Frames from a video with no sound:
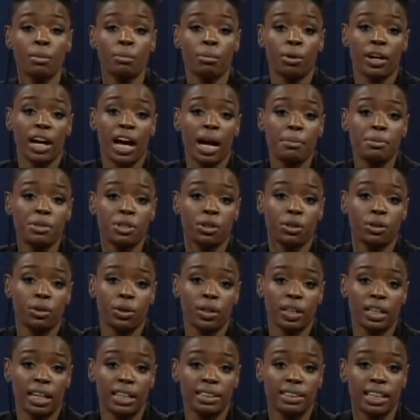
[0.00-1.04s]
Perhaps you're an
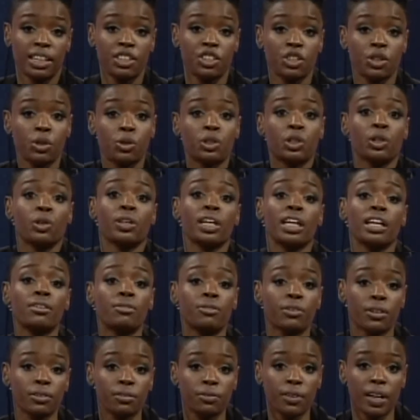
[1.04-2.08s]
organization who's looking
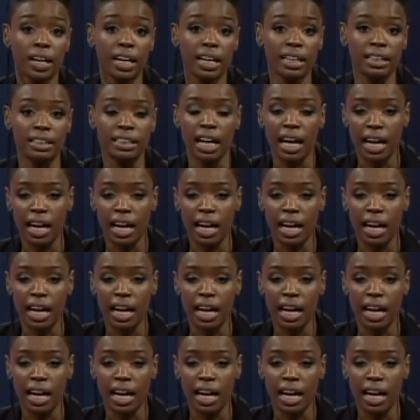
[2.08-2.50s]
for funds.